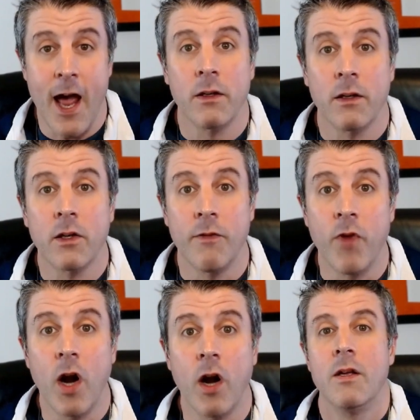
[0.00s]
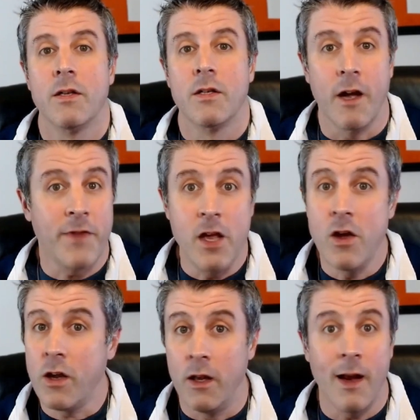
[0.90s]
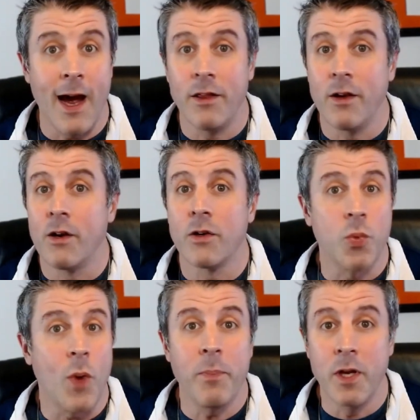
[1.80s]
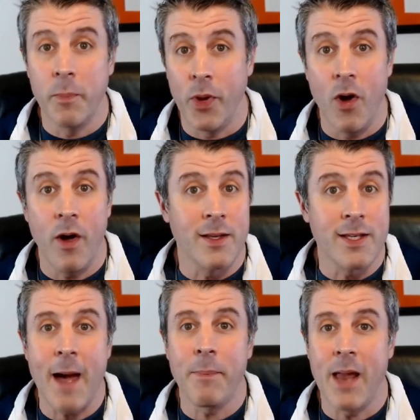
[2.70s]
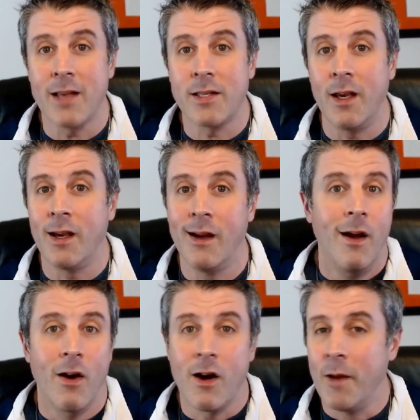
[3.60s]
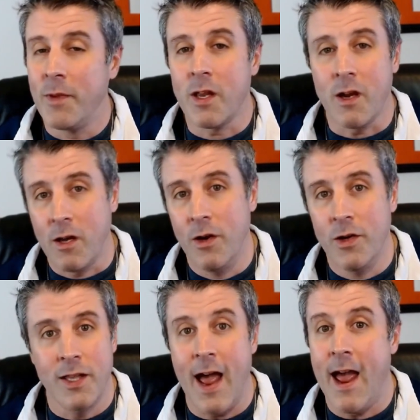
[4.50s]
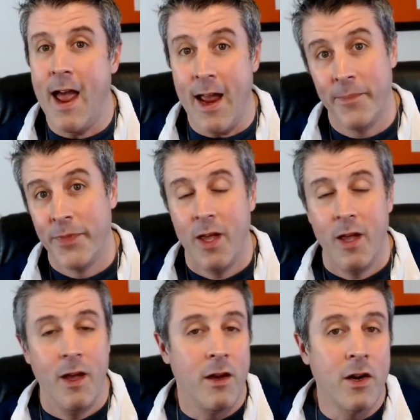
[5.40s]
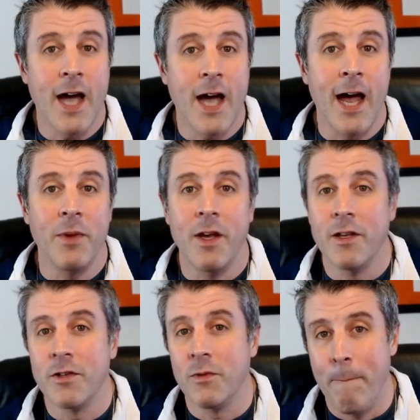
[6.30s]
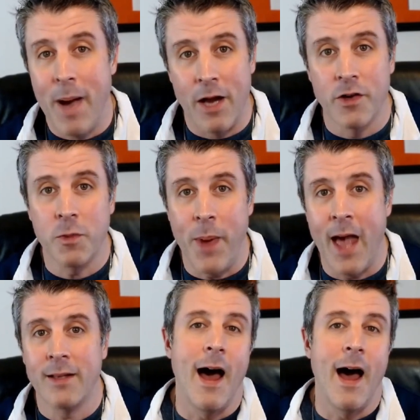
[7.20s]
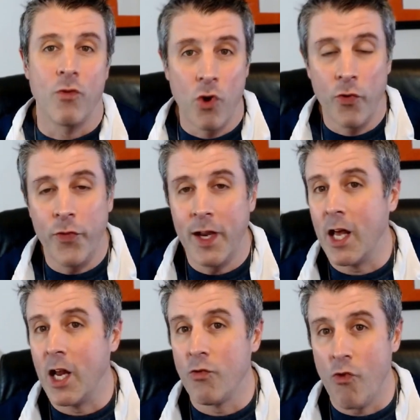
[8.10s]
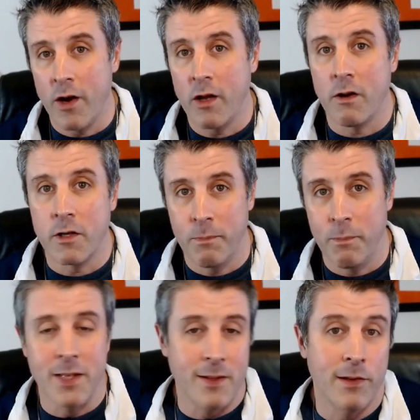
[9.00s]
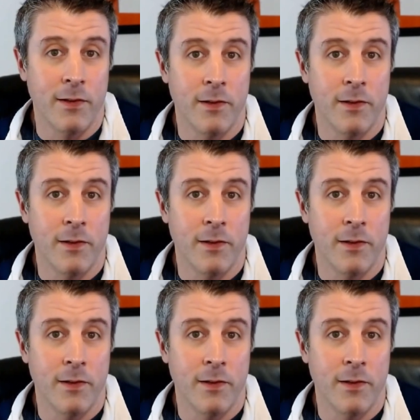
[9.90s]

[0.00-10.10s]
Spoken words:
convert, stuff that you can either swipe and deploy and stop guessing, or come to the conclusion that, hey, your time is better spent on roofing and running your business